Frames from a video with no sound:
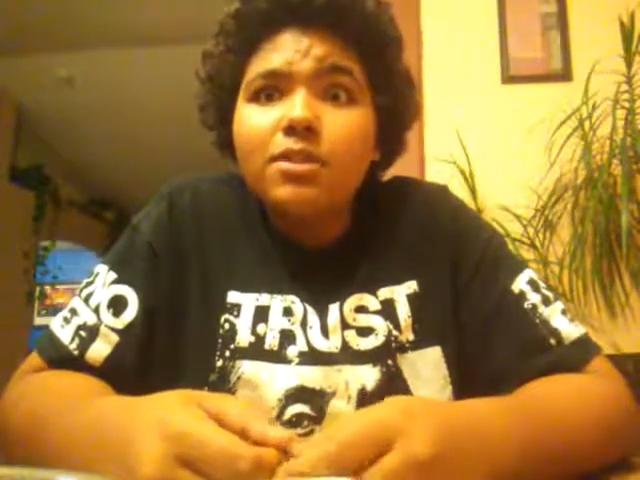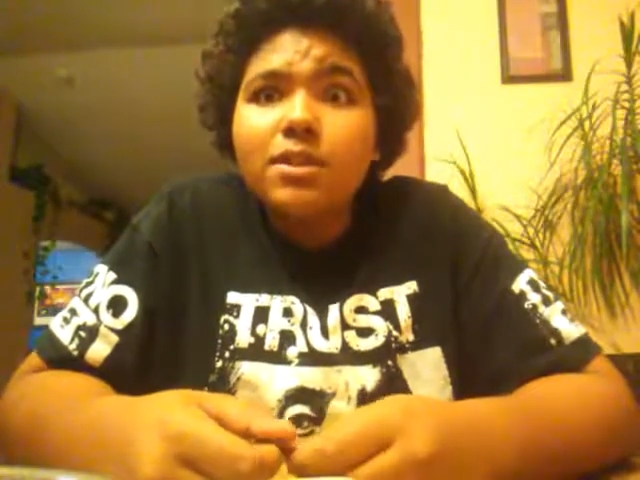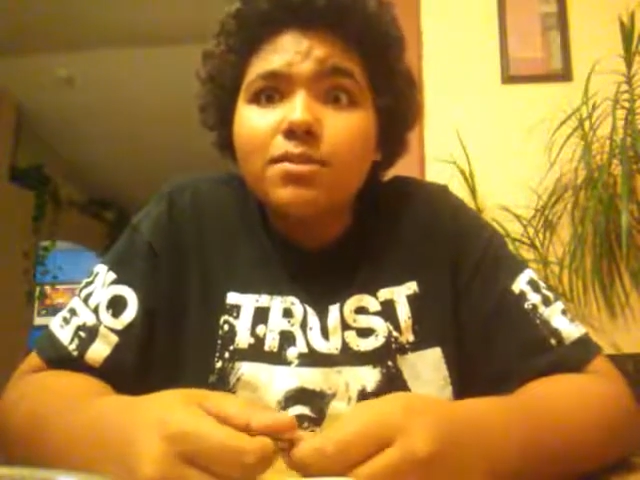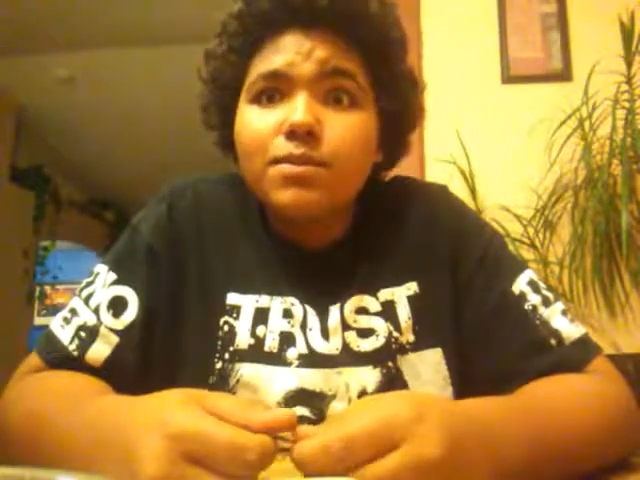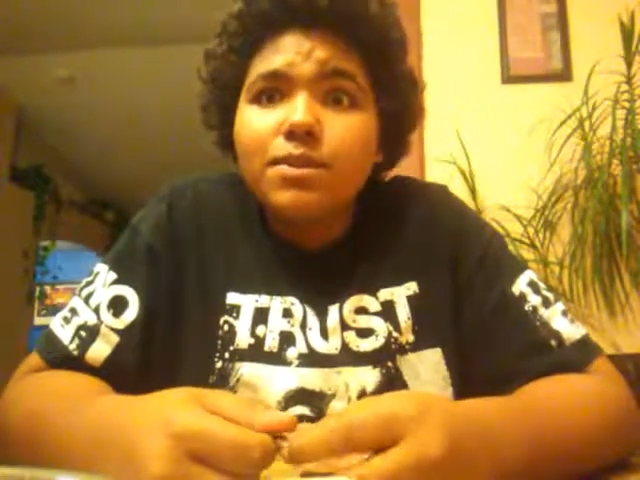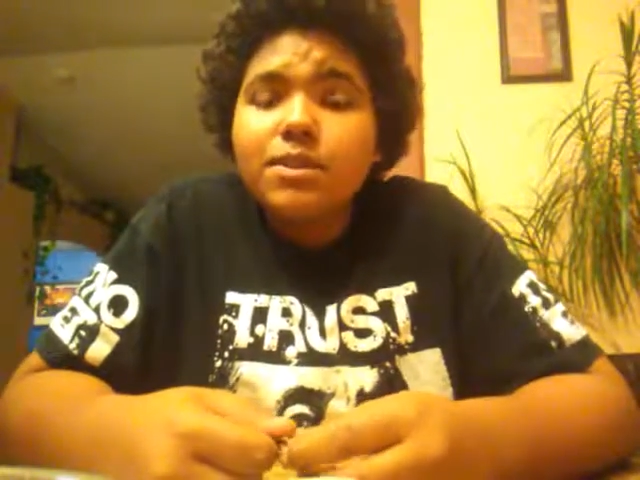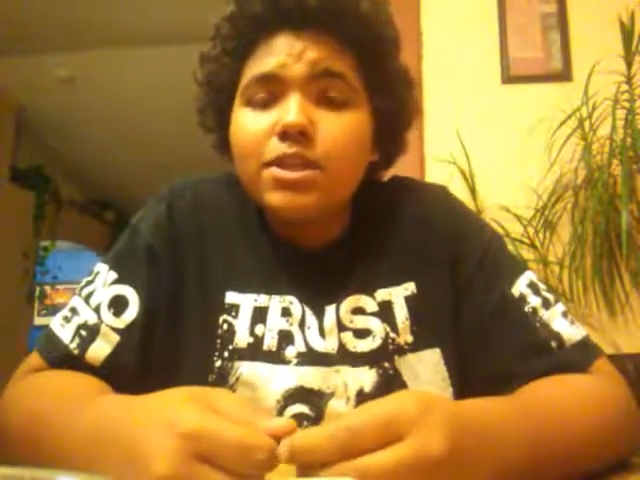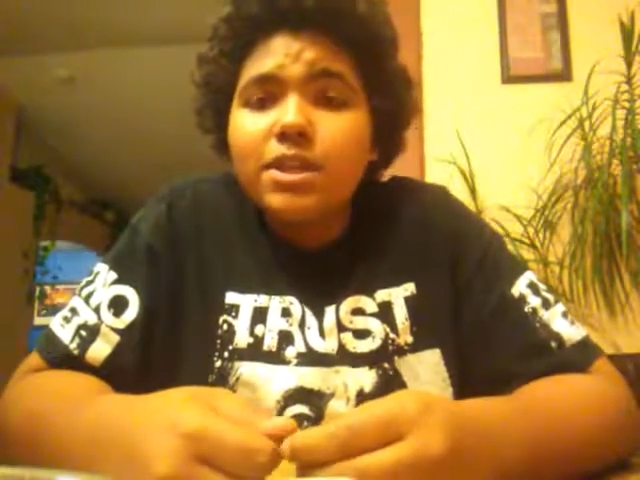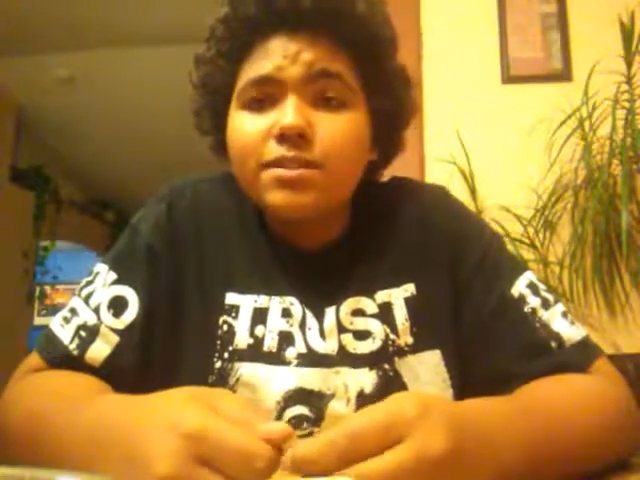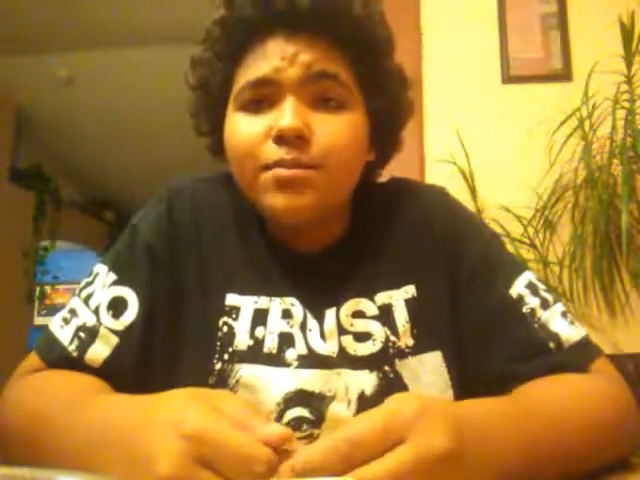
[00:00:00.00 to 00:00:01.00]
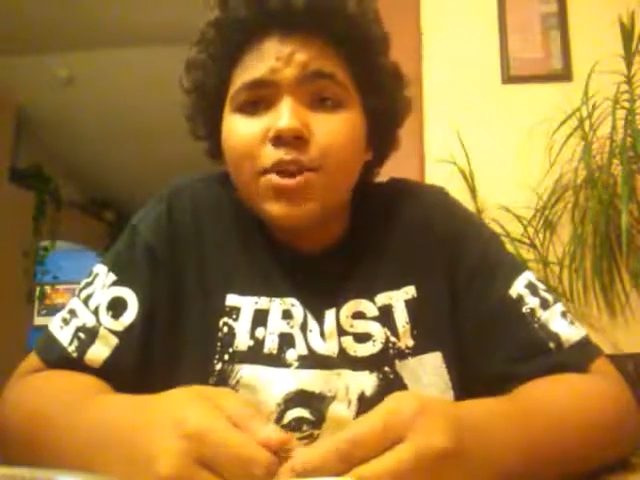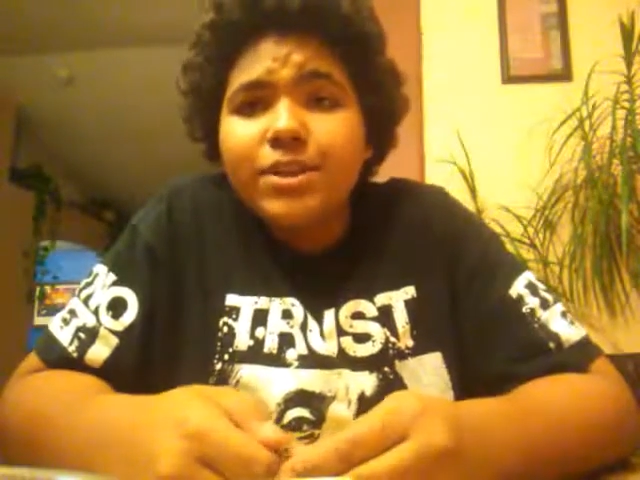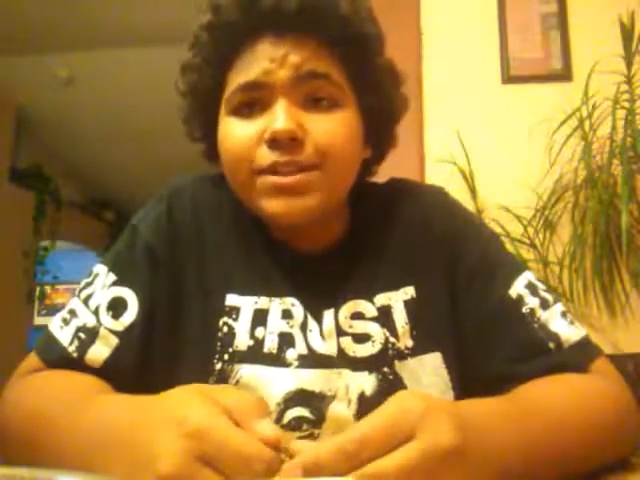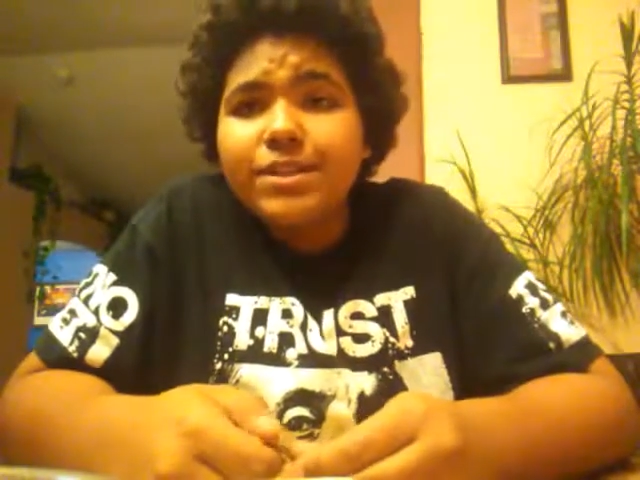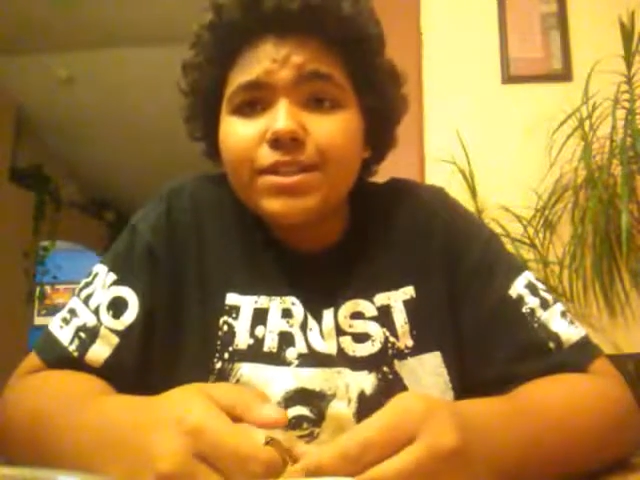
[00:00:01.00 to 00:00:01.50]
wasn't gonna risk the chance of
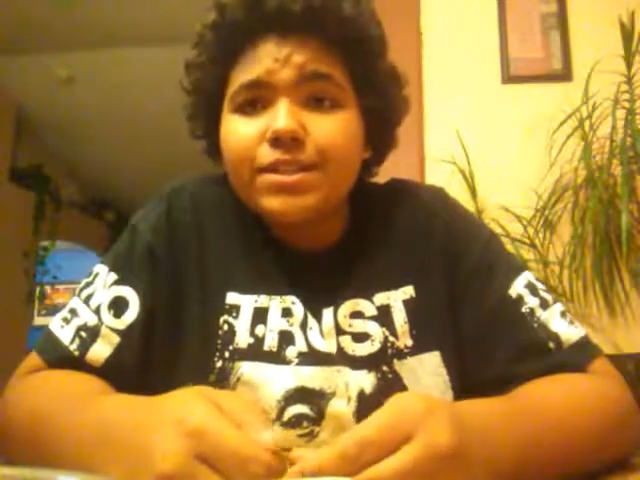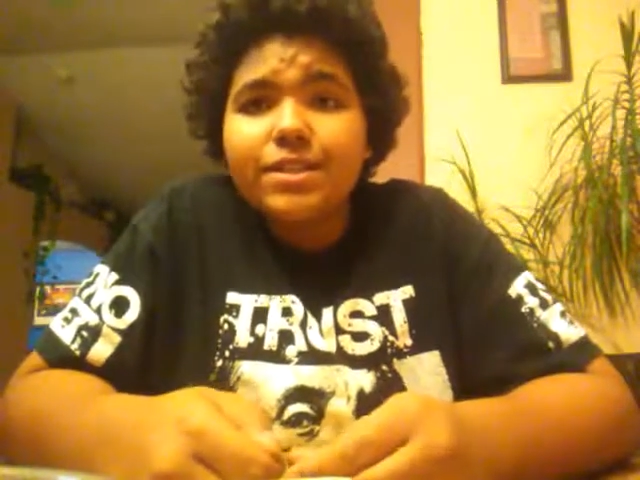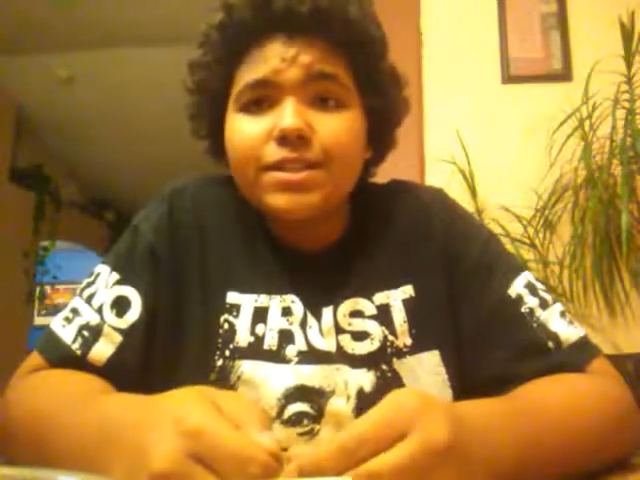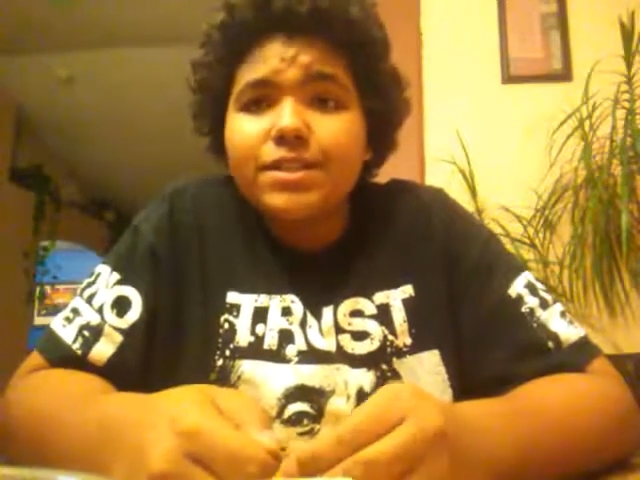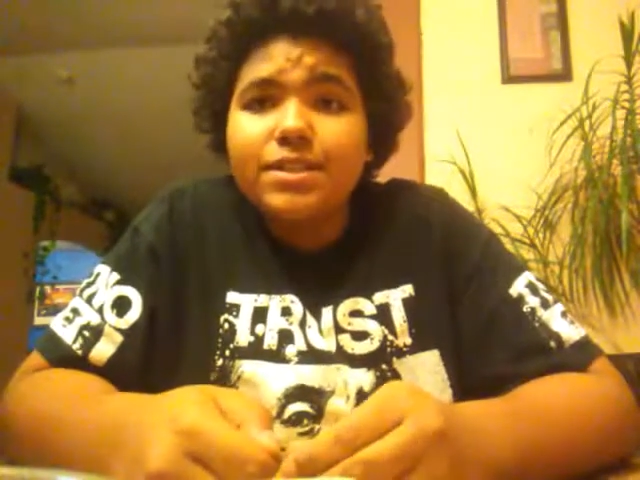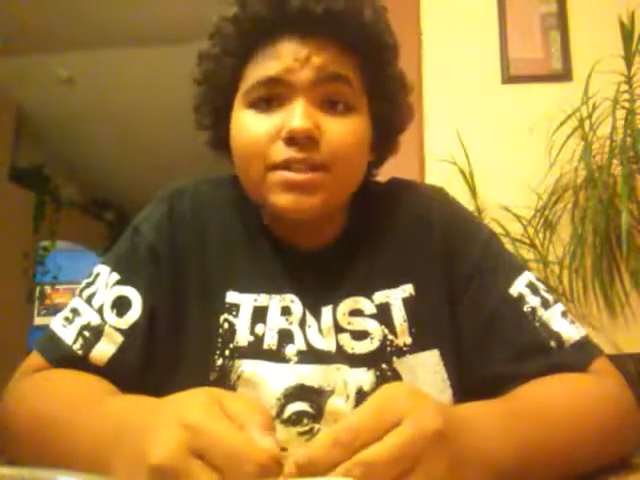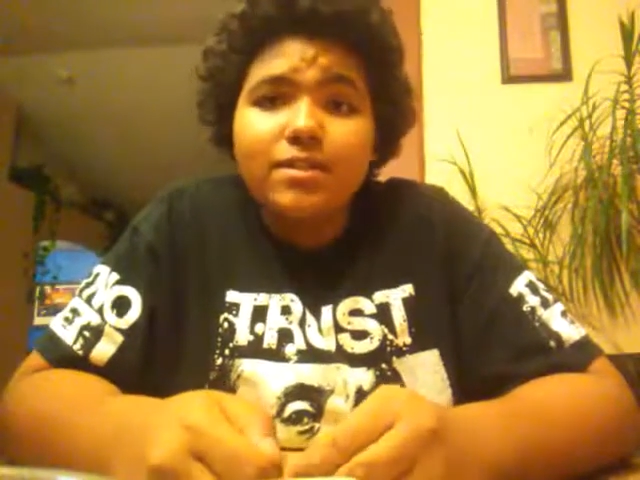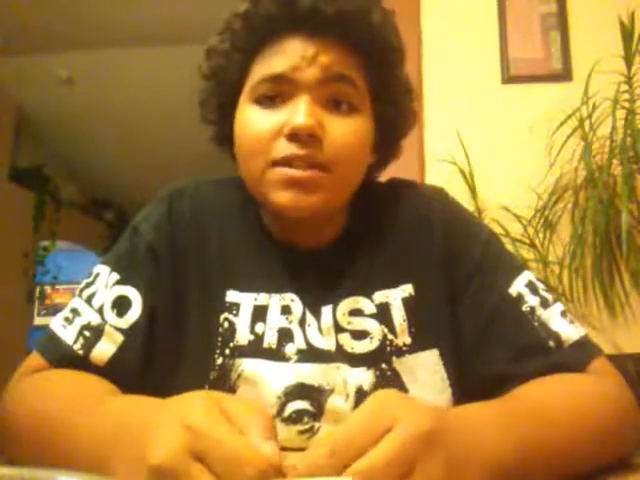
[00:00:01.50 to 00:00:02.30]
breaking it because